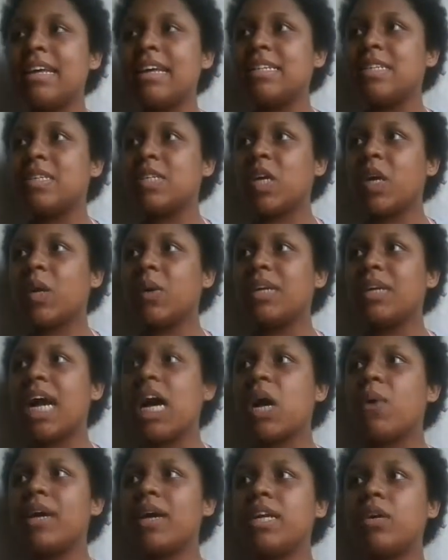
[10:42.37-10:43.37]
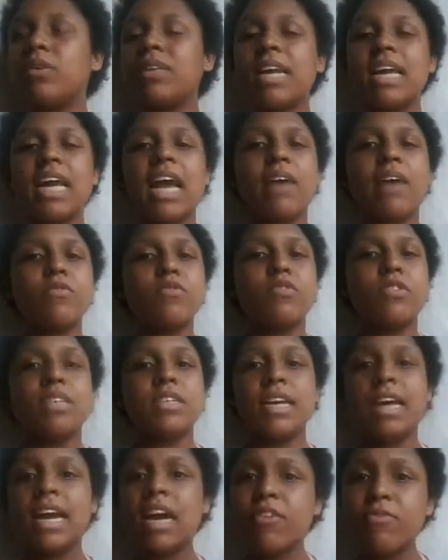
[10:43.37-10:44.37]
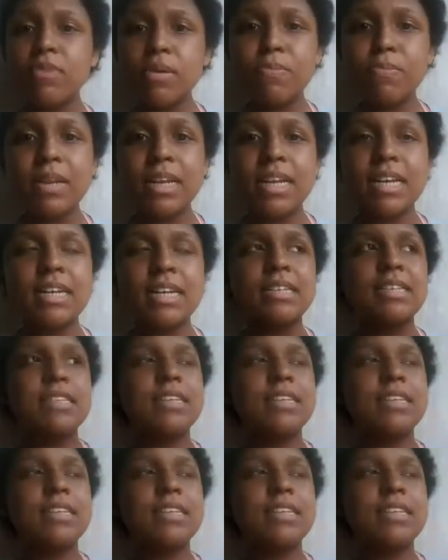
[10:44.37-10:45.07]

So now I know that I have to take care of my planet,